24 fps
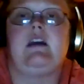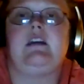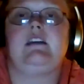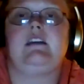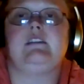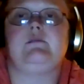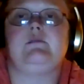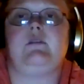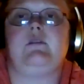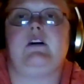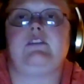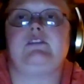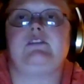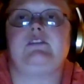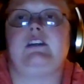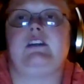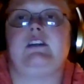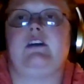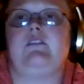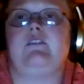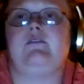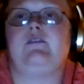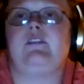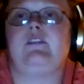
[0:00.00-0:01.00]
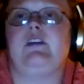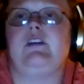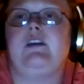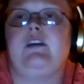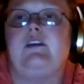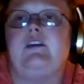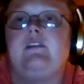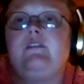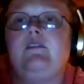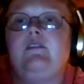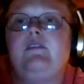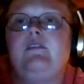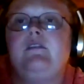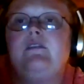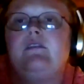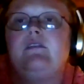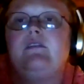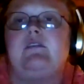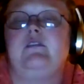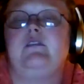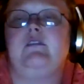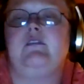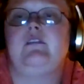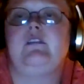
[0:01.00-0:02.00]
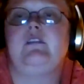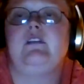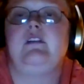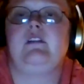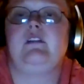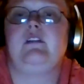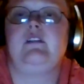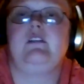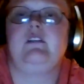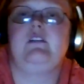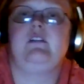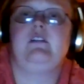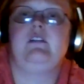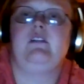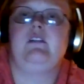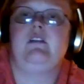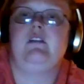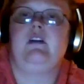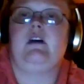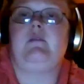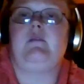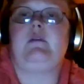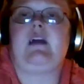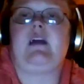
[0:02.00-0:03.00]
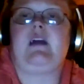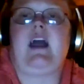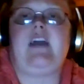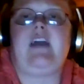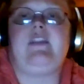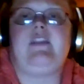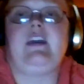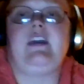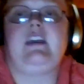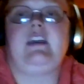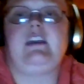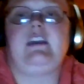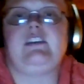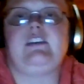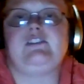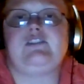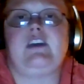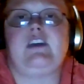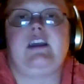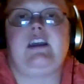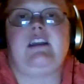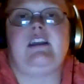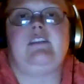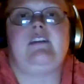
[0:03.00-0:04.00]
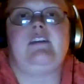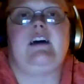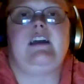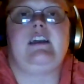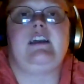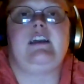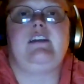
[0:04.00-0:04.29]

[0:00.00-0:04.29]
he's watching out for you. I'm like, I think he's trying to let